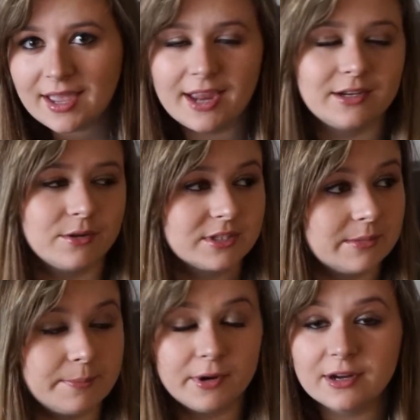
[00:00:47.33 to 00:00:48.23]
I know it's
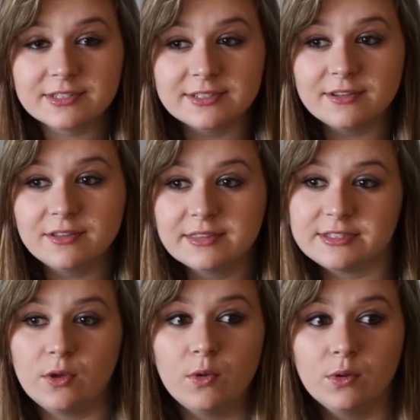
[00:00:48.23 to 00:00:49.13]
gonna be personal,
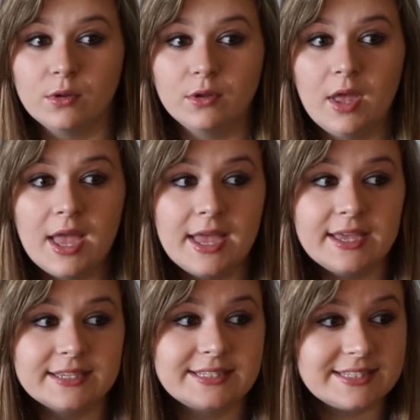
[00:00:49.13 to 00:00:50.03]
this whole
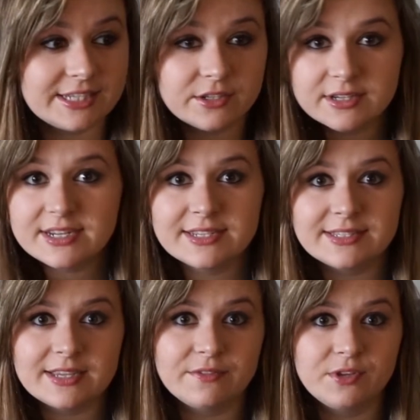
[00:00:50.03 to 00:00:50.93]

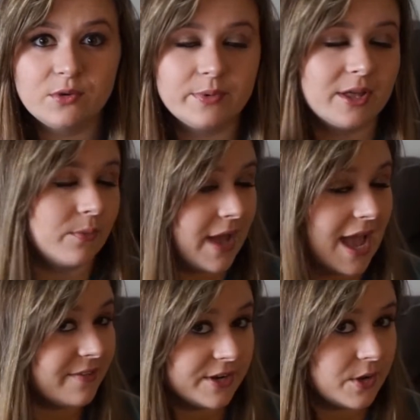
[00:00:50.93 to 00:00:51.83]
series, if you will,
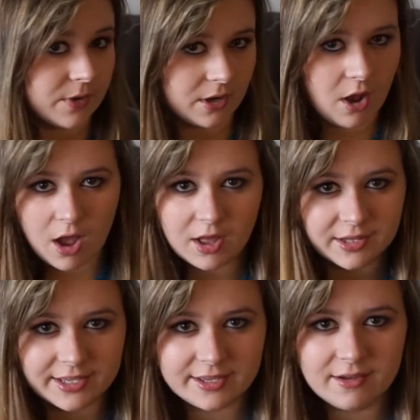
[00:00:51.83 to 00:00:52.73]
whatever you want to call
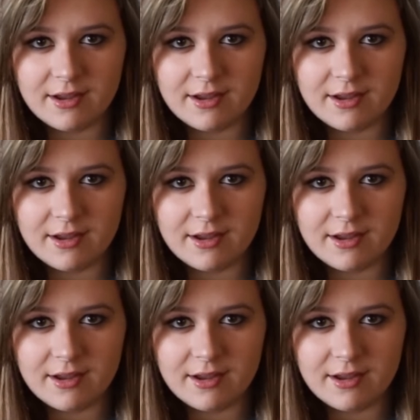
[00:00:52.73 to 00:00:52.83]
it.